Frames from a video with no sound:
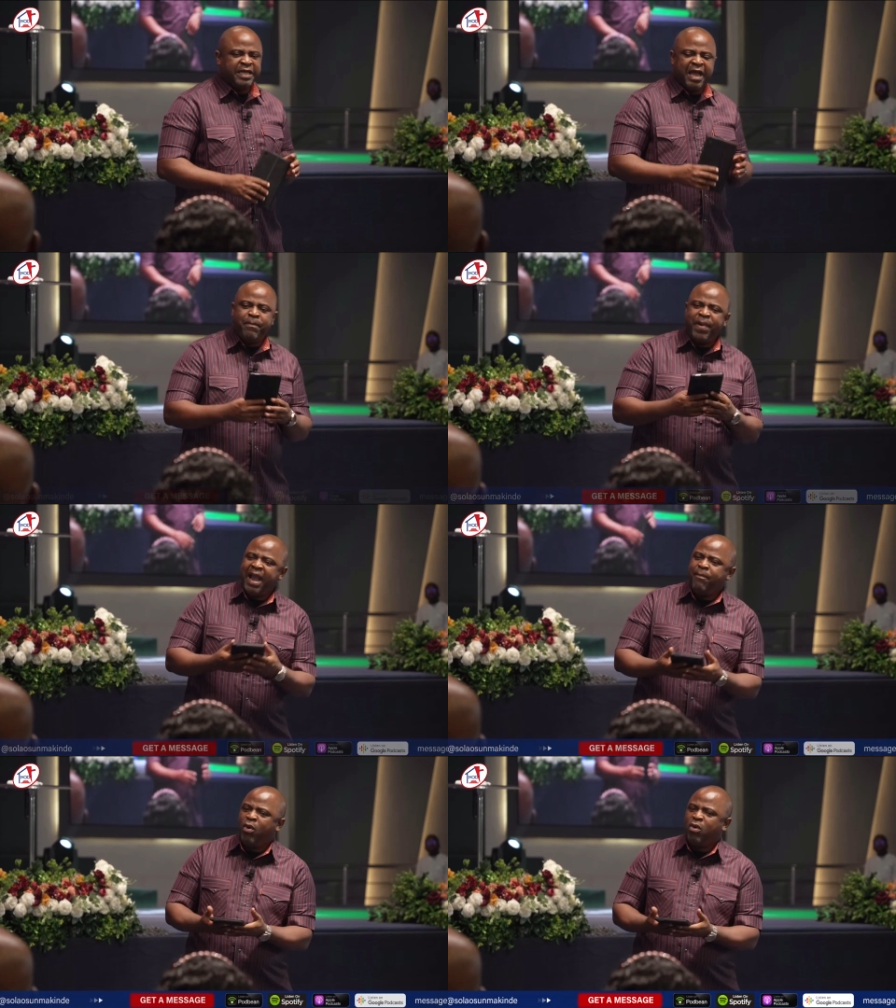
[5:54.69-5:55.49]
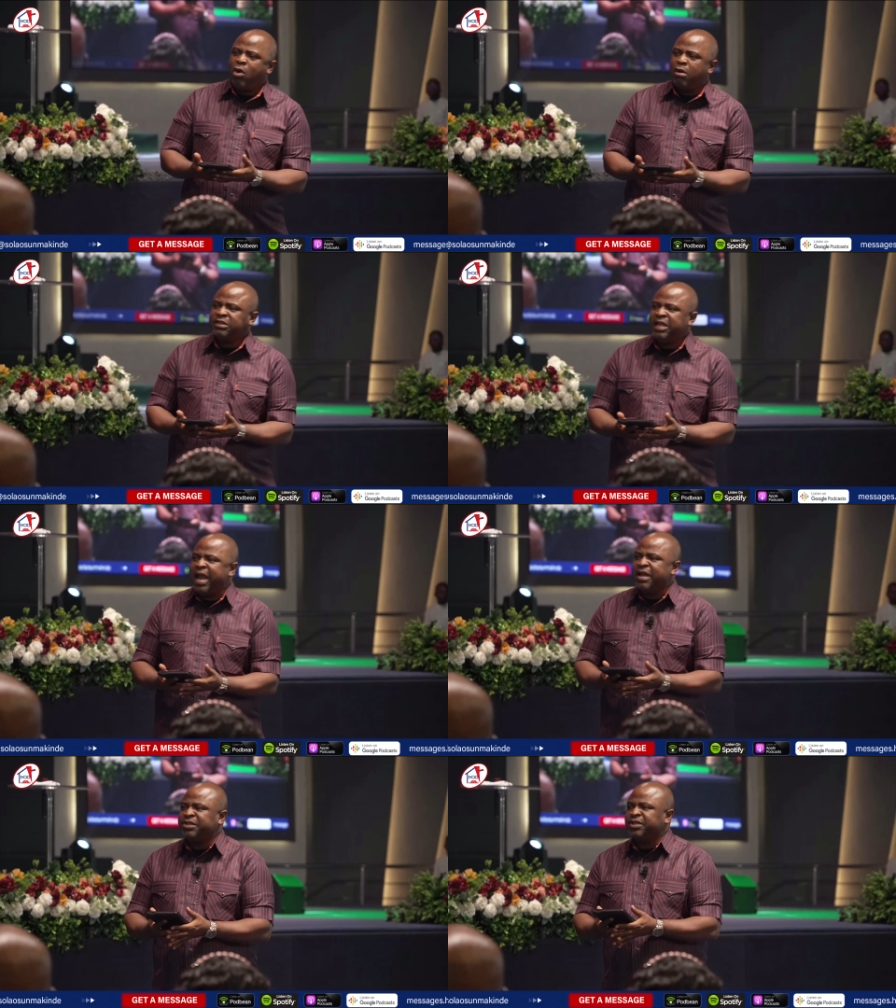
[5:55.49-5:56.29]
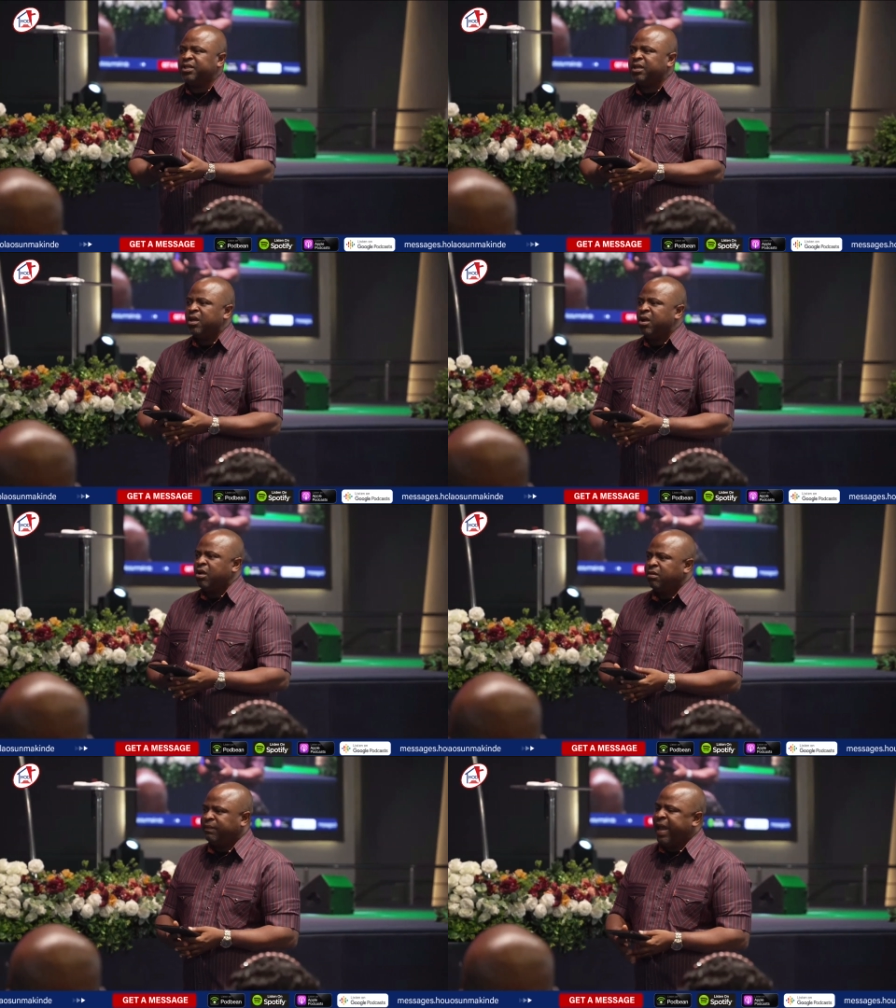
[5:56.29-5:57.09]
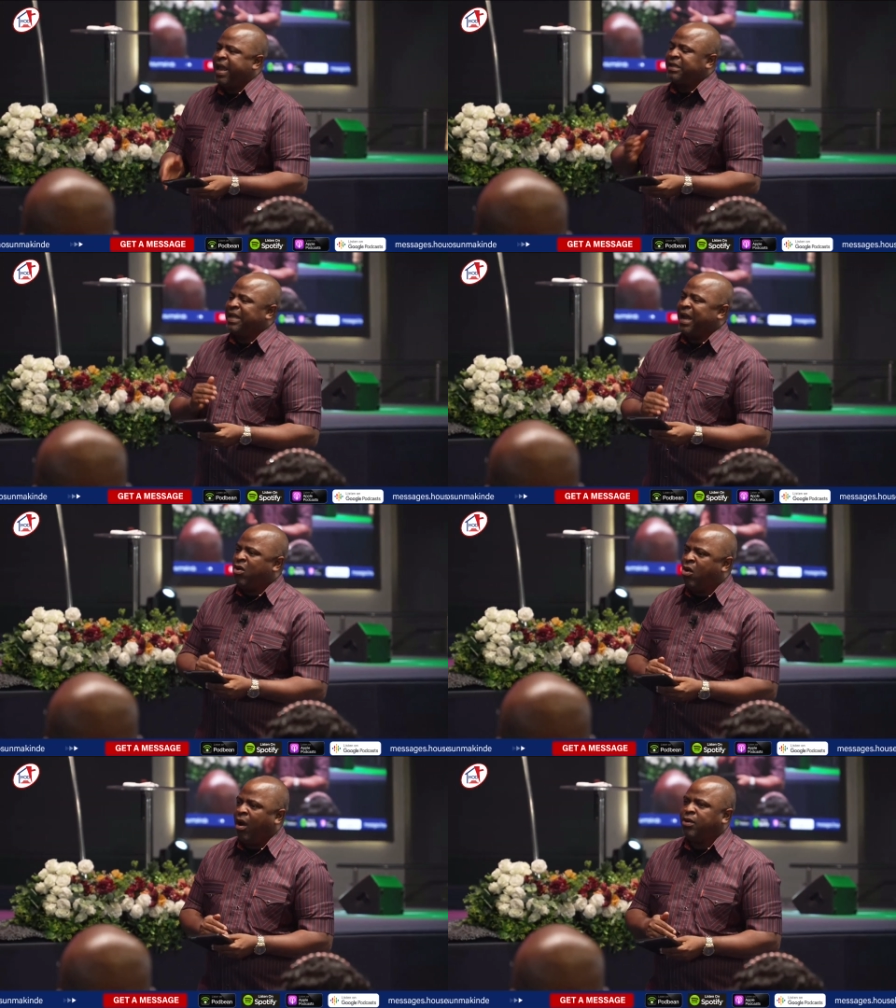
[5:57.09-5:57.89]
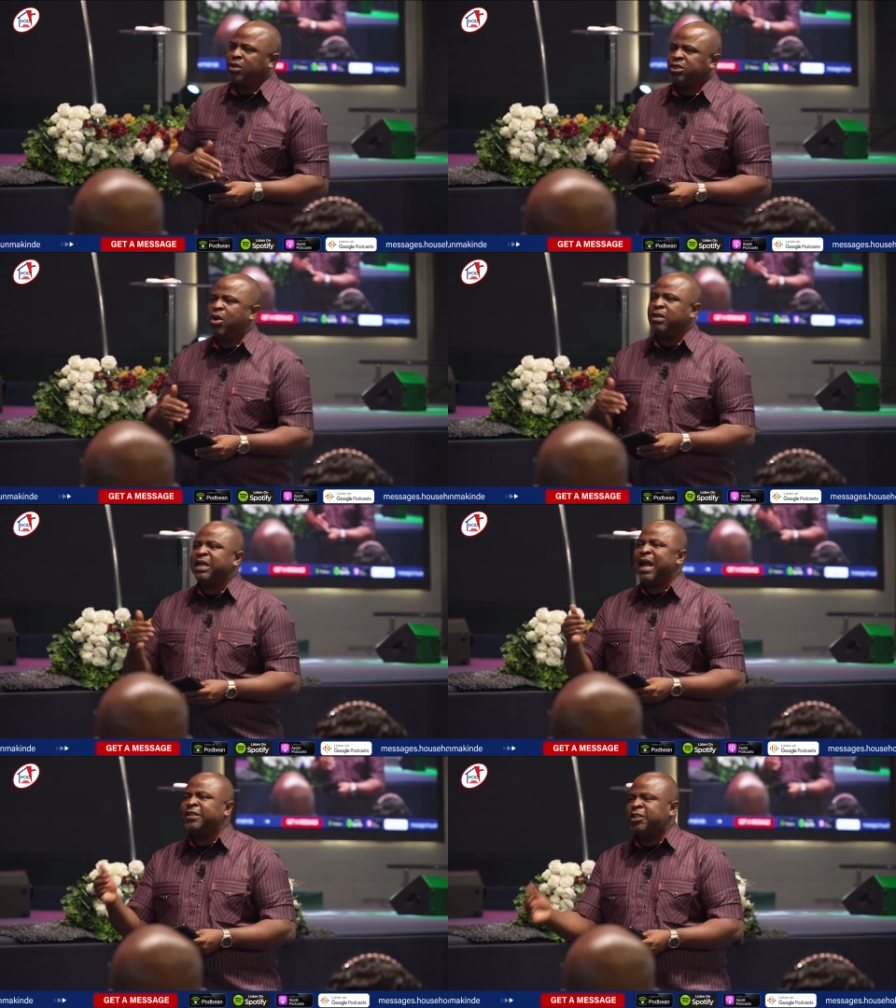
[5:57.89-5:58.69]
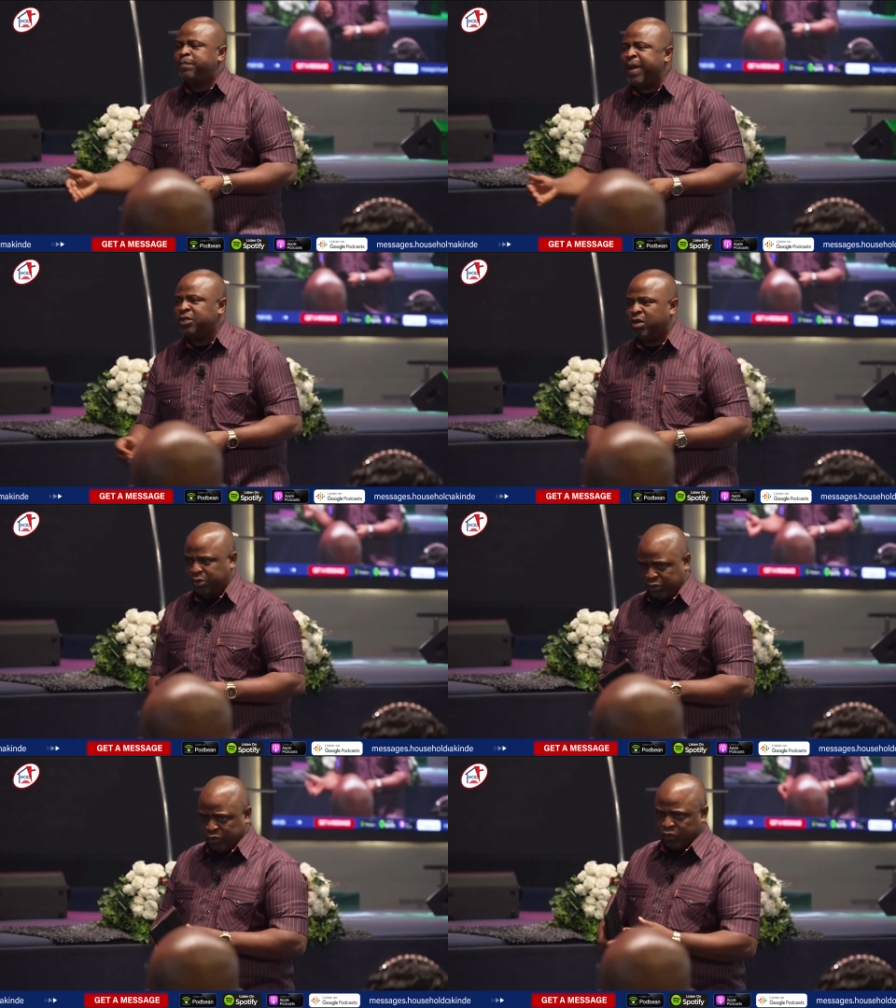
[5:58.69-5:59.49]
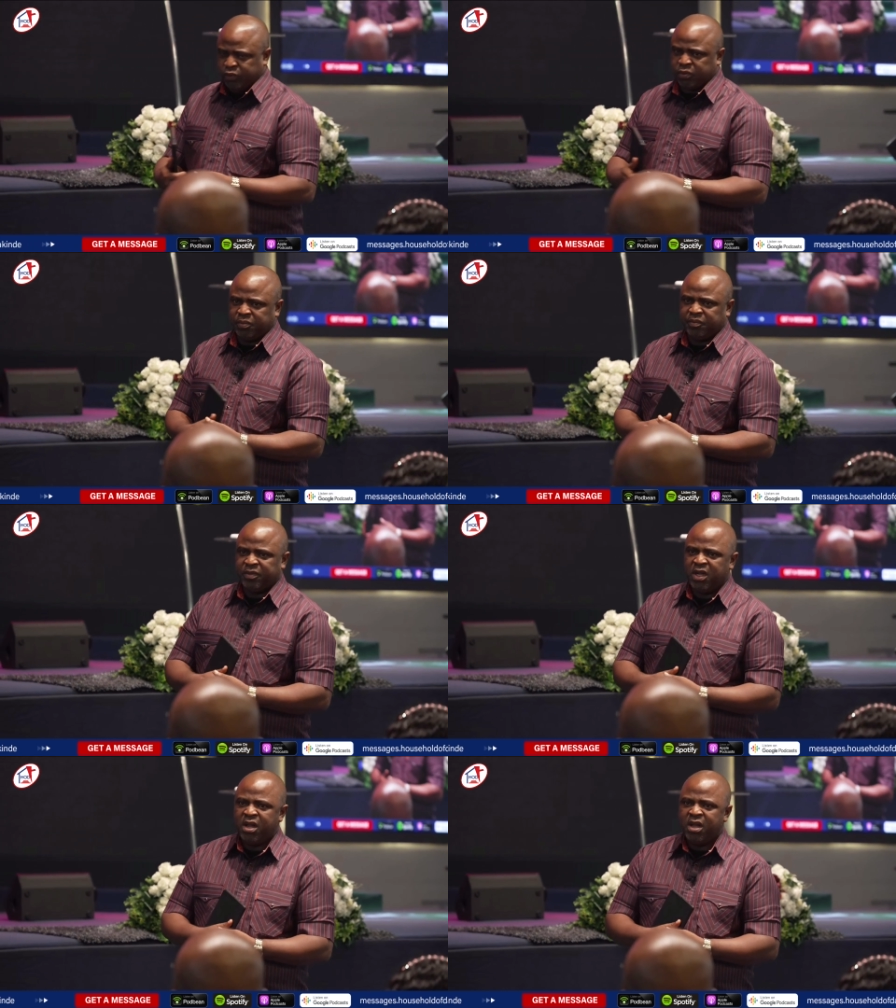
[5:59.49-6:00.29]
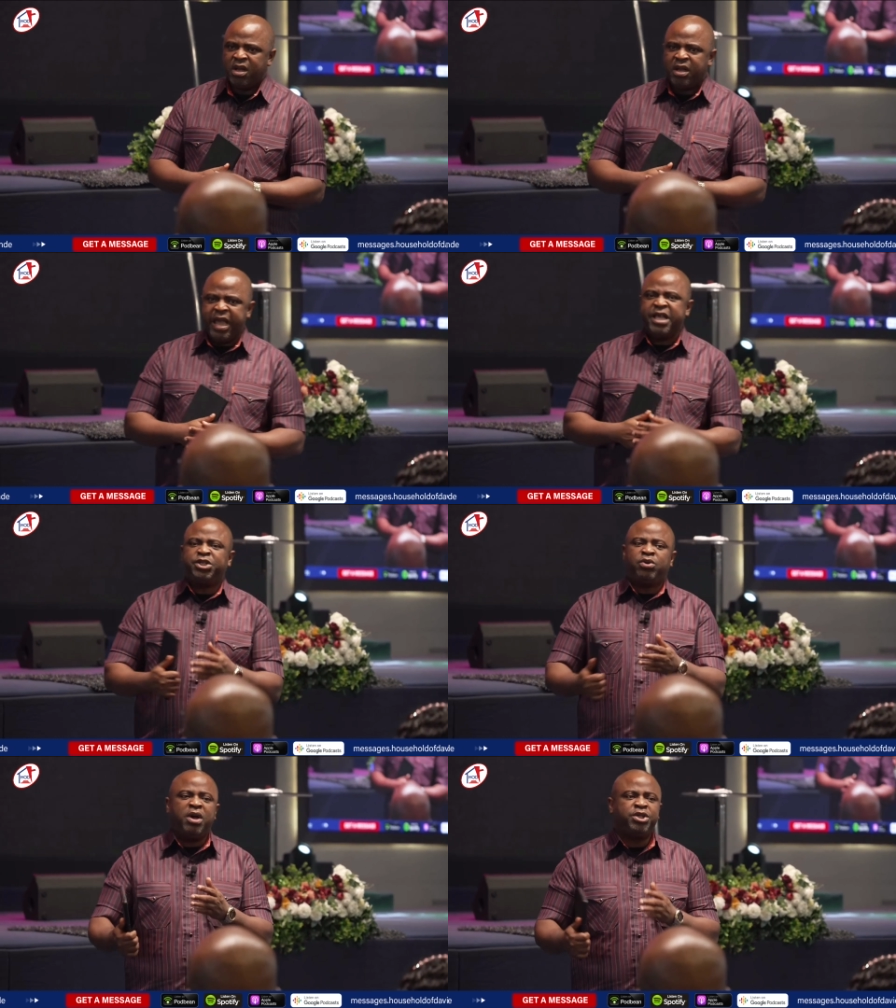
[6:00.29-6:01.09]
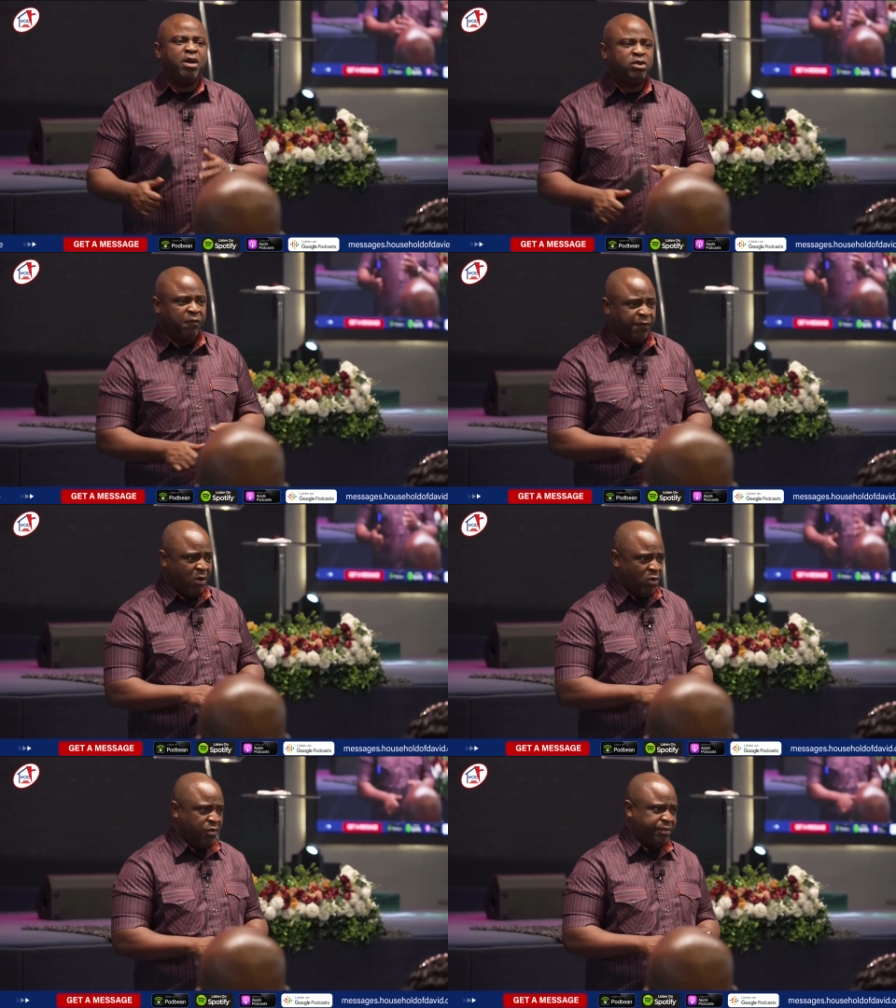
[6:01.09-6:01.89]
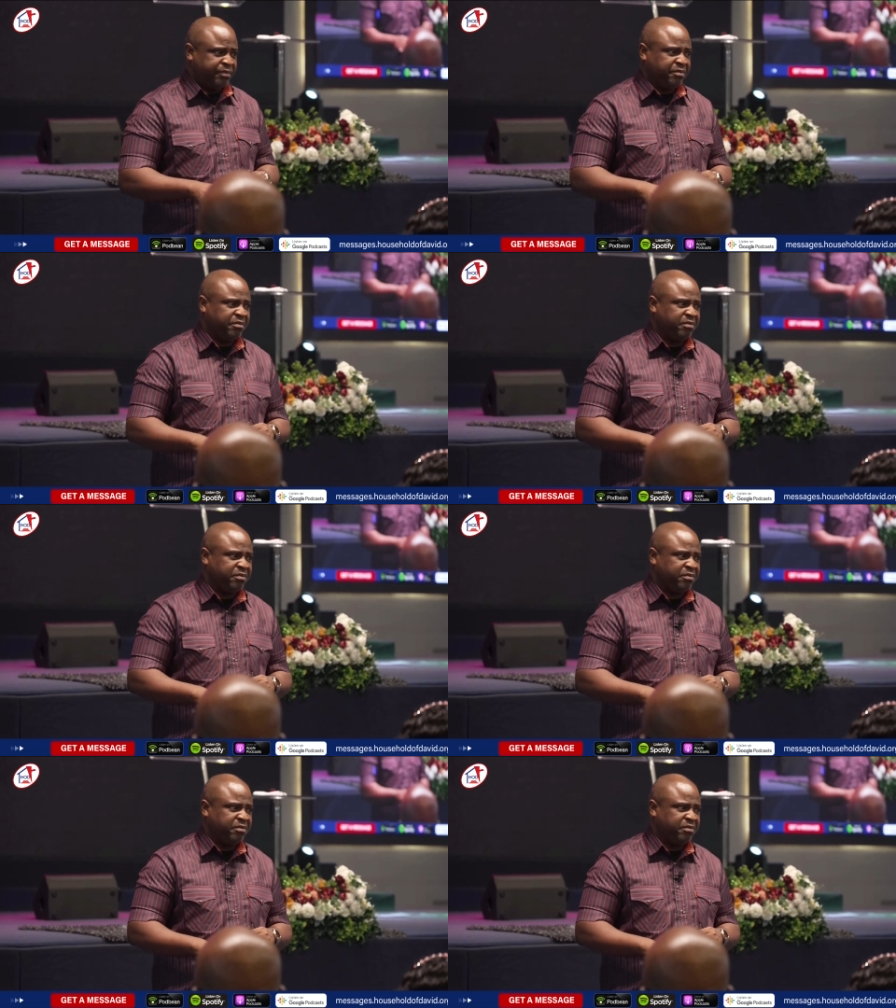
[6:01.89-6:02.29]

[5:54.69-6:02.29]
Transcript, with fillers: The Bible contains things that God does not expect us to do, instructions to follow.